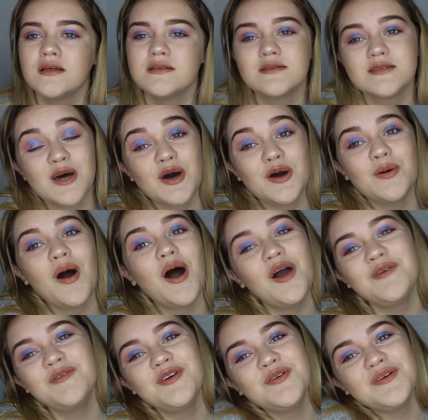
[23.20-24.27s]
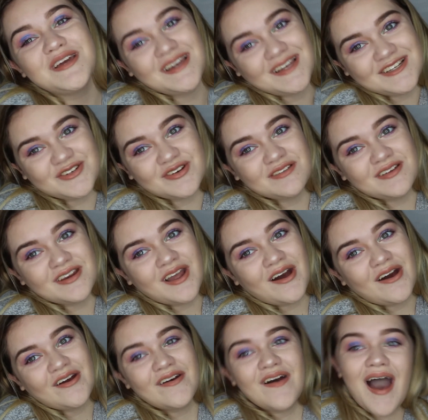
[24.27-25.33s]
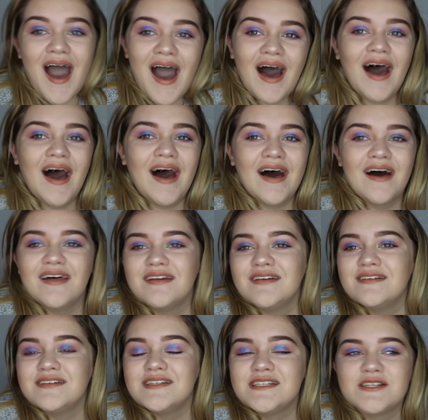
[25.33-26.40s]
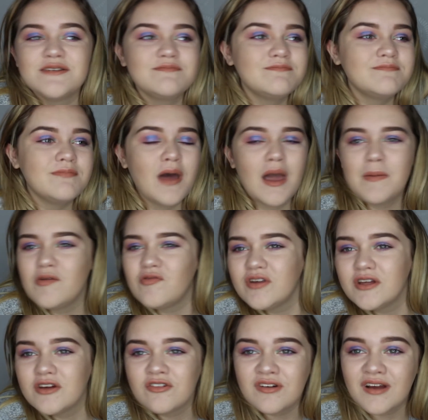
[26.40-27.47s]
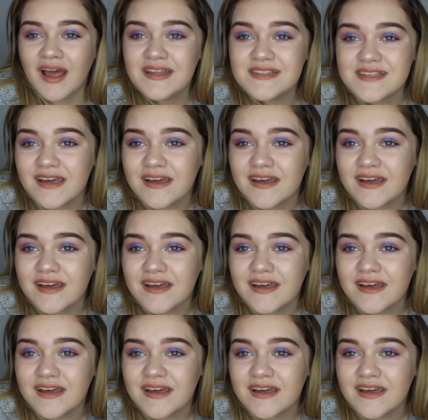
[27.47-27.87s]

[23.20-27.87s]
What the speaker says: So I hope you enjoy the video and you recreate it.